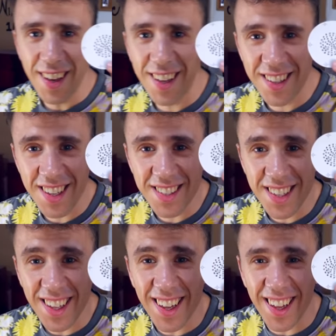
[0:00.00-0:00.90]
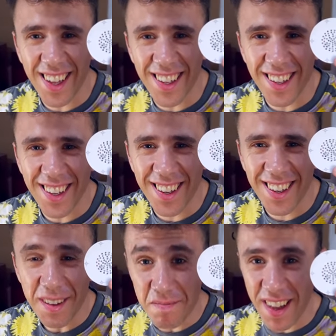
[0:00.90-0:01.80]
It is
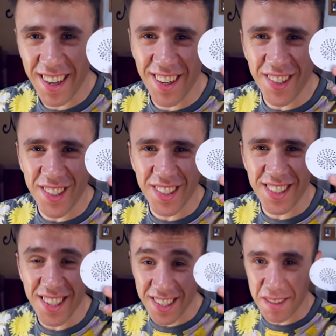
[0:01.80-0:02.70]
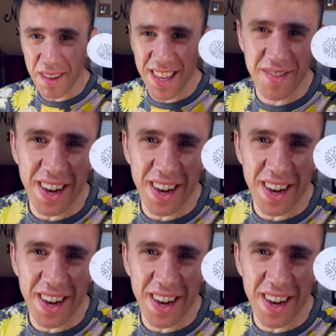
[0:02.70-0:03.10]
done! Many holes, it's me,